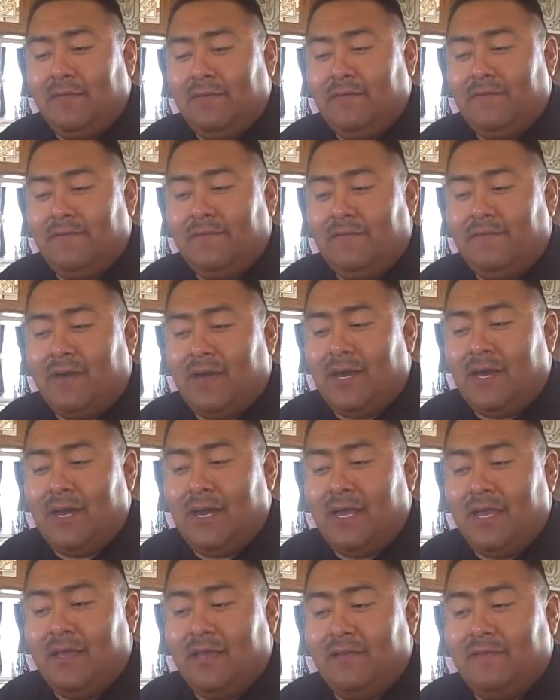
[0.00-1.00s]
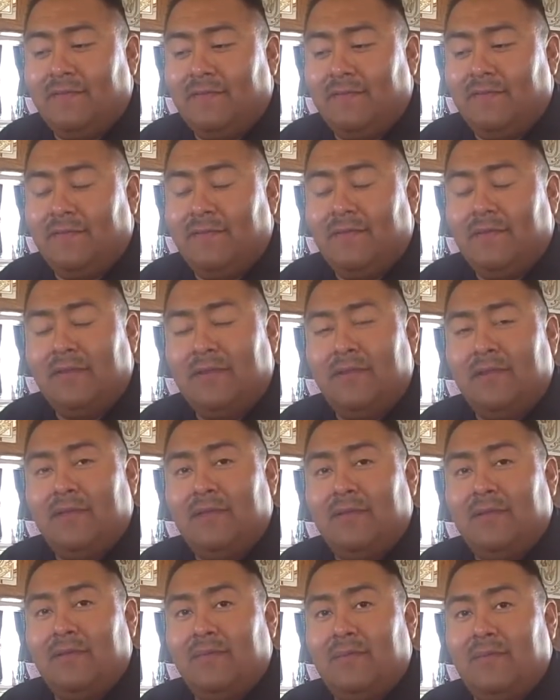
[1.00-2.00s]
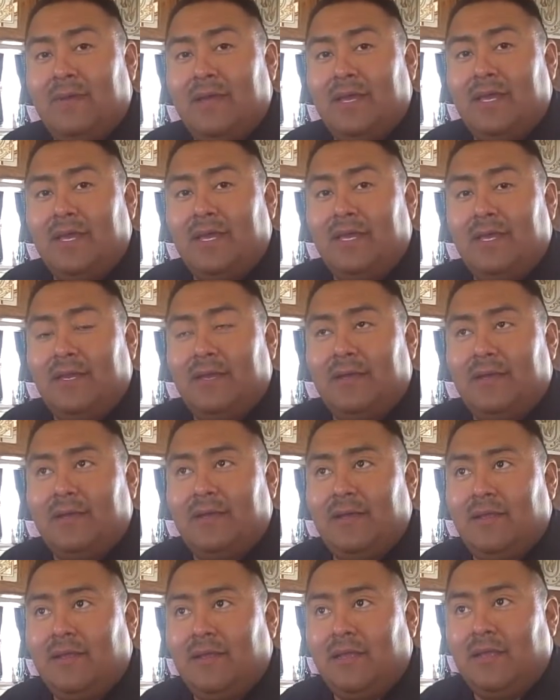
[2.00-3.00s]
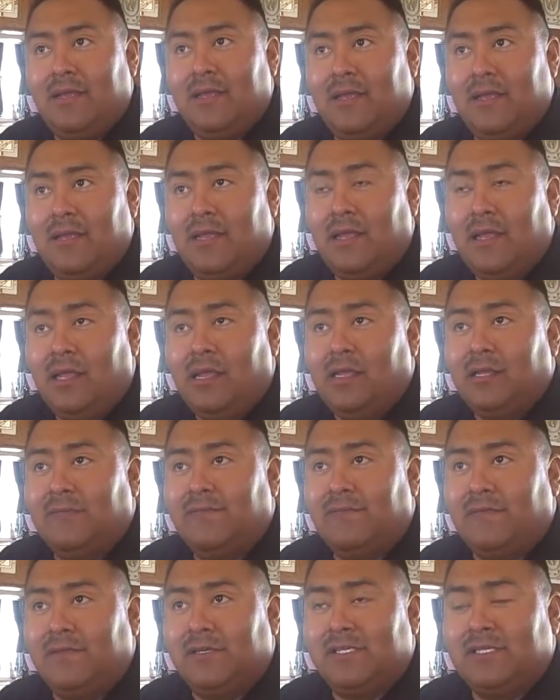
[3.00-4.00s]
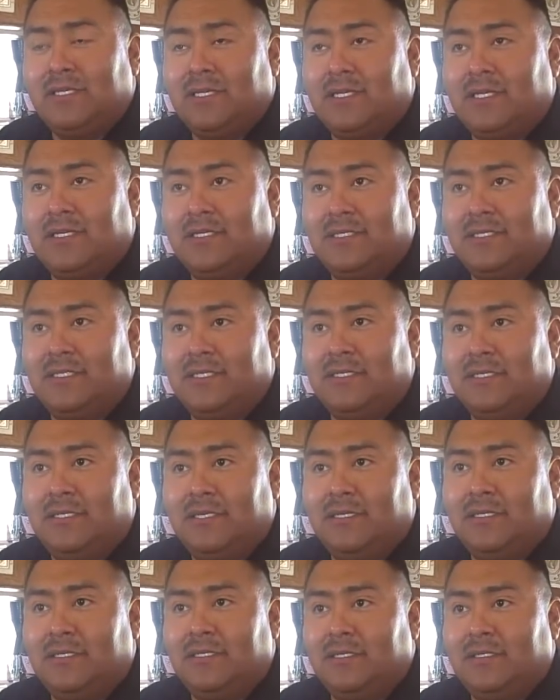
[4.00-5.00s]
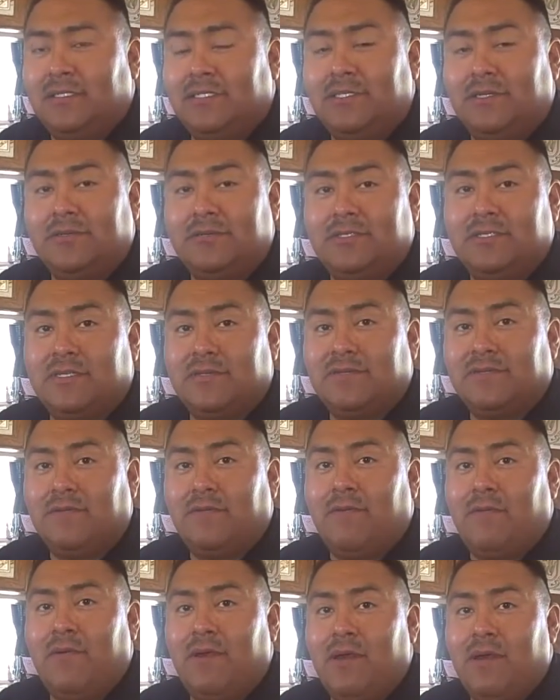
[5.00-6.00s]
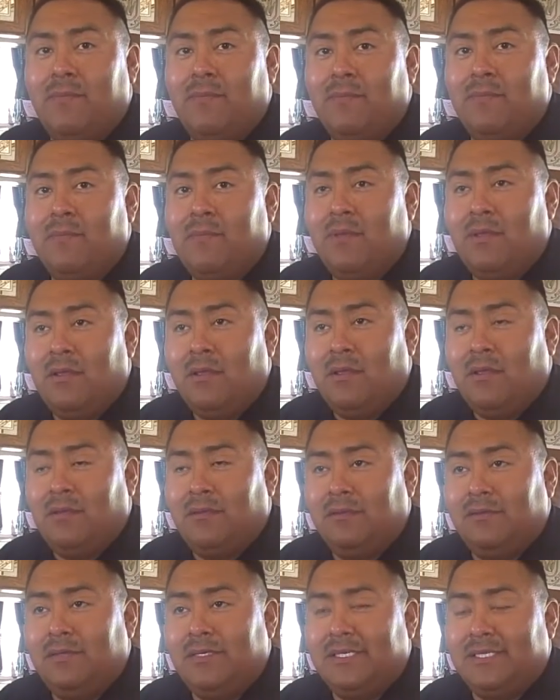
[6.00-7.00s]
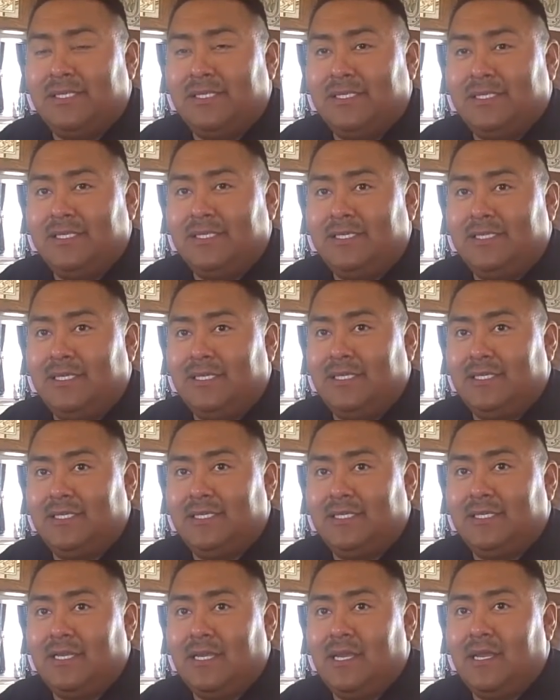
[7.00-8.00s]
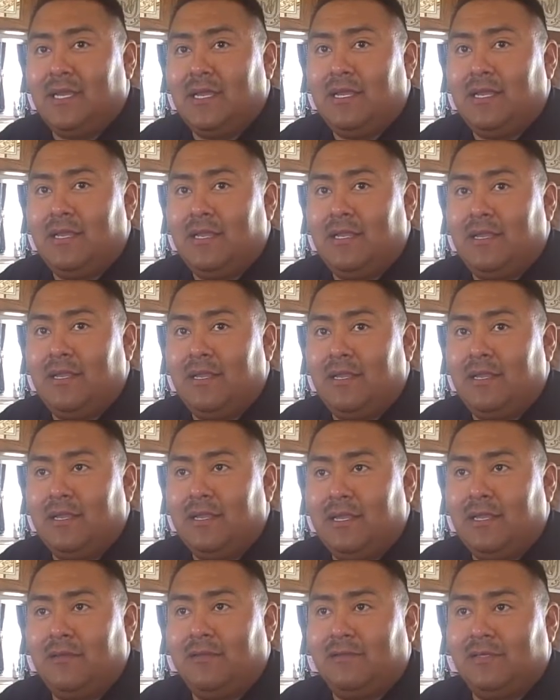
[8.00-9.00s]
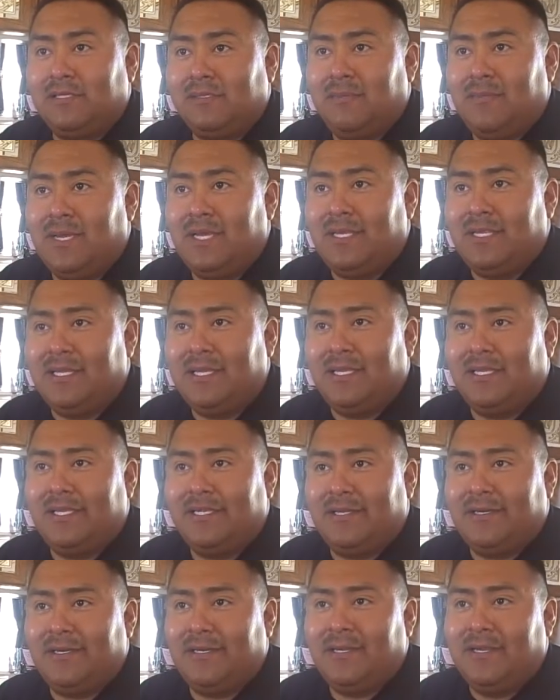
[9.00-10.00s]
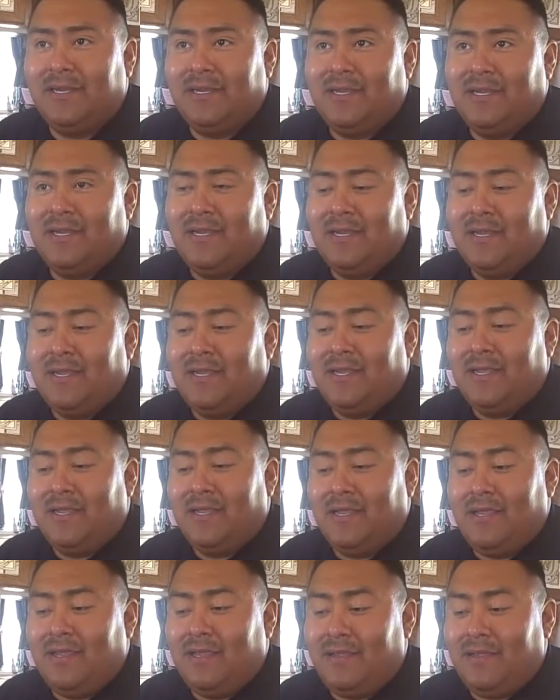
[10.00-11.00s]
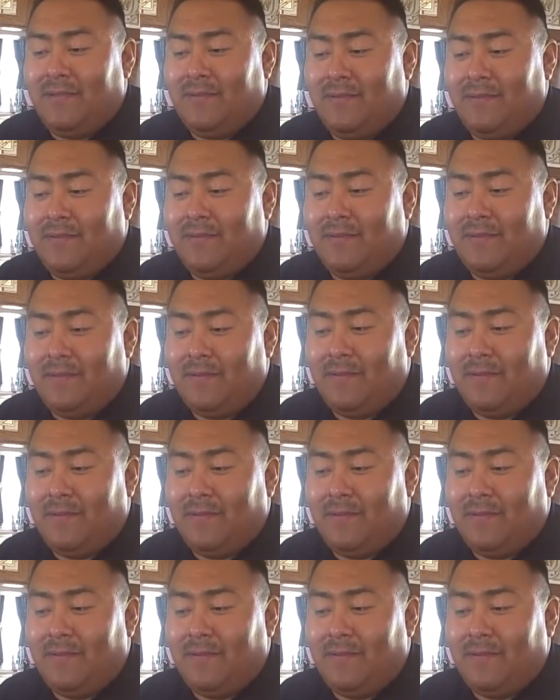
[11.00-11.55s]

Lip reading: 1995. My first cousin, Joseph Kwam, who is deceased, and he was my teacher. And